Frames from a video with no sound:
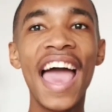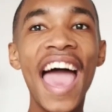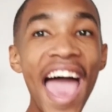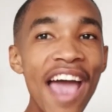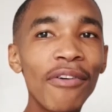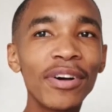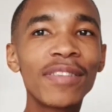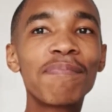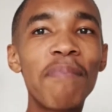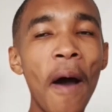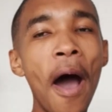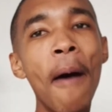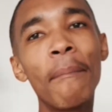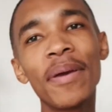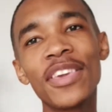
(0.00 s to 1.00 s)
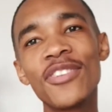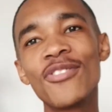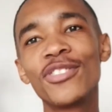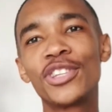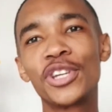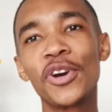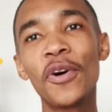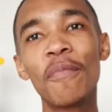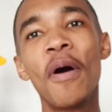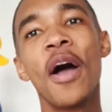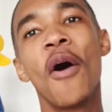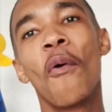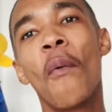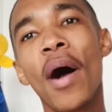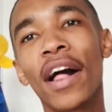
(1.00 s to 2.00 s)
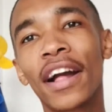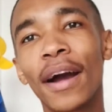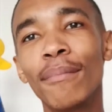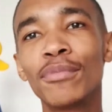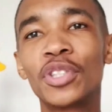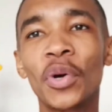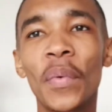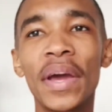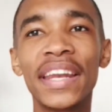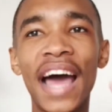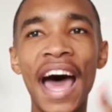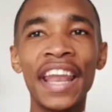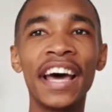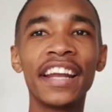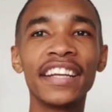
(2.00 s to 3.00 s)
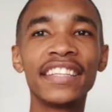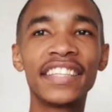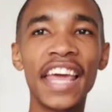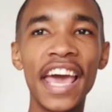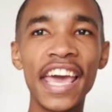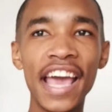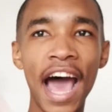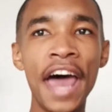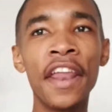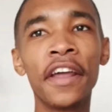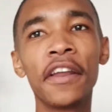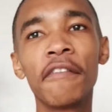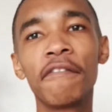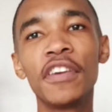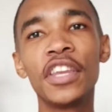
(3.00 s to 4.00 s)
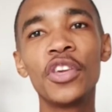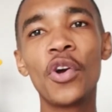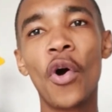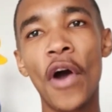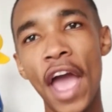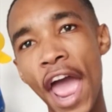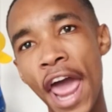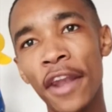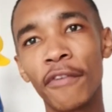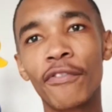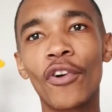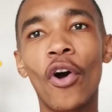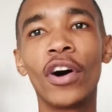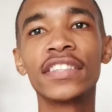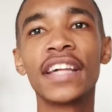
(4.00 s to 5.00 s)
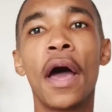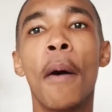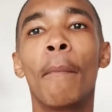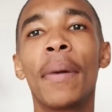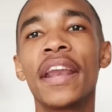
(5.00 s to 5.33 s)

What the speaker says: Hey, what's poppin' YouTube? Welcome to it, another day, another video, and of course,